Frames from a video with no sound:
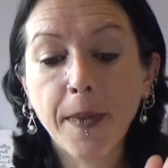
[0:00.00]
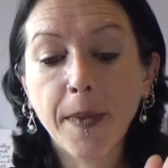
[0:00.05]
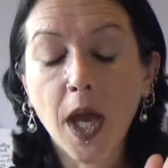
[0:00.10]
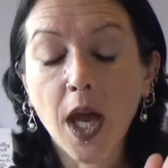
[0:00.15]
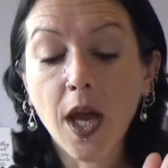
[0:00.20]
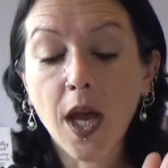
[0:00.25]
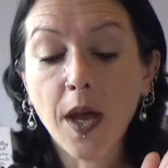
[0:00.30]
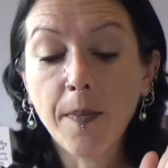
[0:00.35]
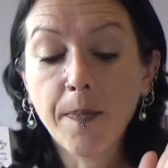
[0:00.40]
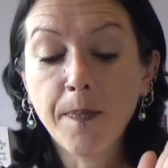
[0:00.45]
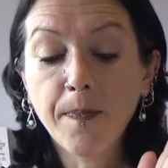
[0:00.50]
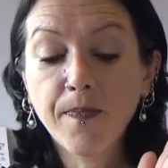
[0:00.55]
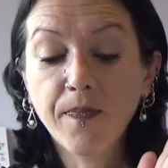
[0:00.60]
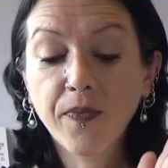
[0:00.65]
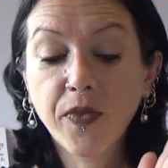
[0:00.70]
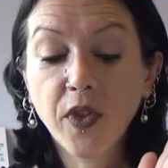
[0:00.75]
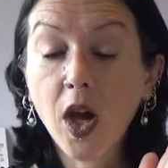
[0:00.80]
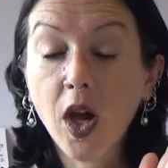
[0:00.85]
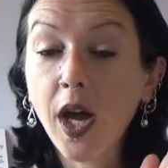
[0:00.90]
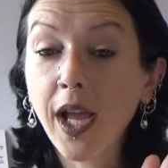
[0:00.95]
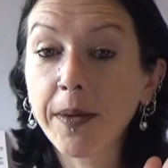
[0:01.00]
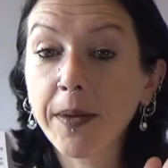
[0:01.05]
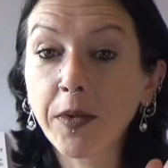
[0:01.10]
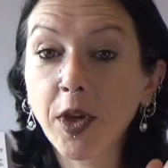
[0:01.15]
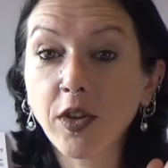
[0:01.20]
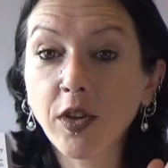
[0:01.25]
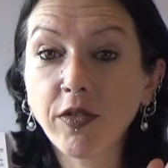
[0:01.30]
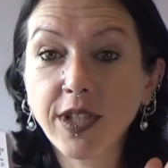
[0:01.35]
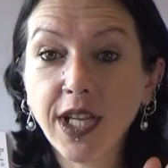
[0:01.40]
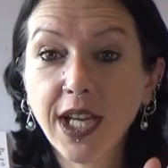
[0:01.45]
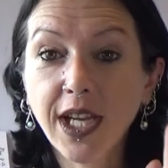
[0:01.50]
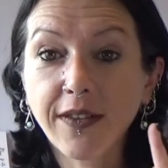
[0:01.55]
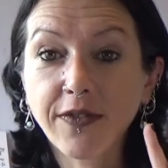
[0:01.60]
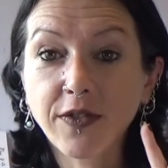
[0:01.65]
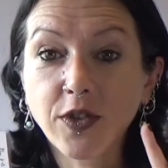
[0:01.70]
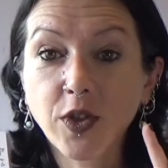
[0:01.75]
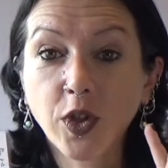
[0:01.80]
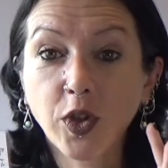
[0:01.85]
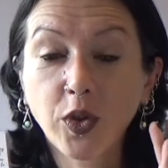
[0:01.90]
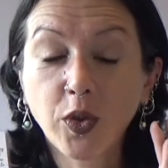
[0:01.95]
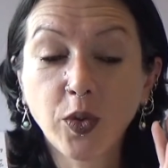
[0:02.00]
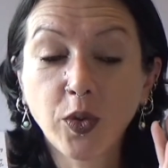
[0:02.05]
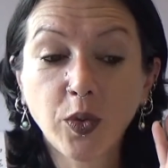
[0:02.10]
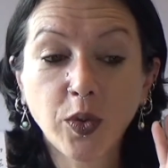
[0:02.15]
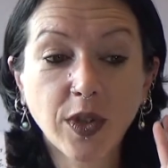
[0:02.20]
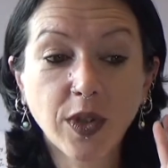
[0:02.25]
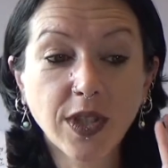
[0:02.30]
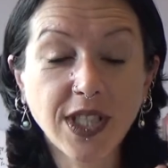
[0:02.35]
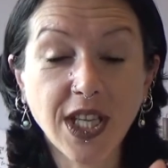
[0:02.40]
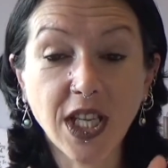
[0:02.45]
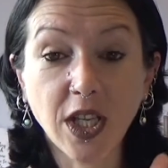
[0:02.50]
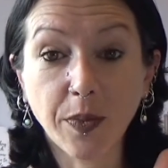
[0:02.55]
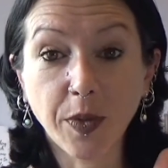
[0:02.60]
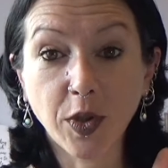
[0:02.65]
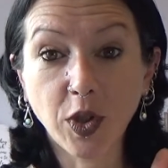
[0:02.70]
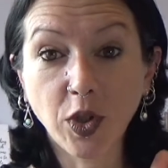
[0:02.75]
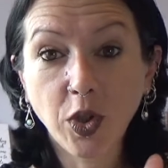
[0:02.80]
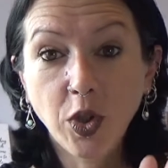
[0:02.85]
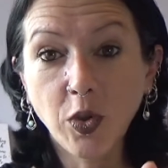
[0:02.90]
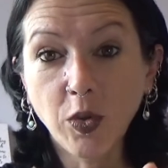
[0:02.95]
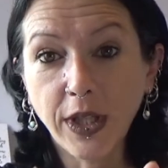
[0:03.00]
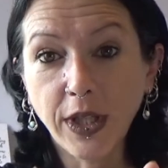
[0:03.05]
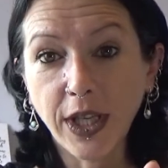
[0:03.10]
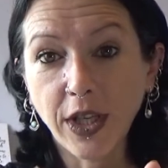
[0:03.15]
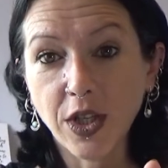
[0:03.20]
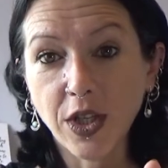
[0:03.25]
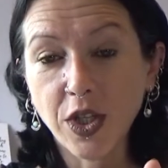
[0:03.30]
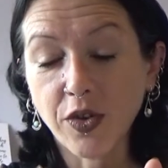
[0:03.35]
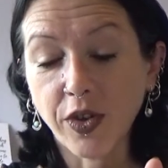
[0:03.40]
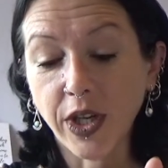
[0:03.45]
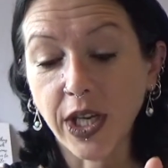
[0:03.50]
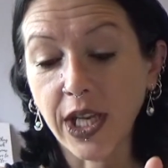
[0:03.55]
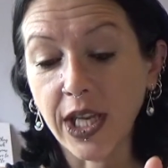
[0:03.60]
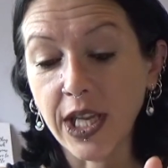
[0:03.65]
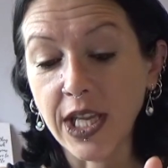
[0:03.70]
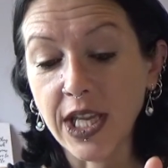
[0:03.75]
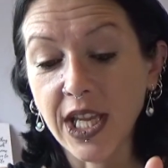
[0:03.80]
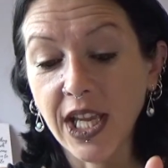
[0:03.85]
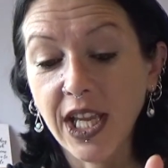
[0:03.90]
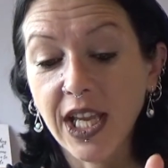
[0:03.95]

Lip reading: I am going to have to set up a new Linktree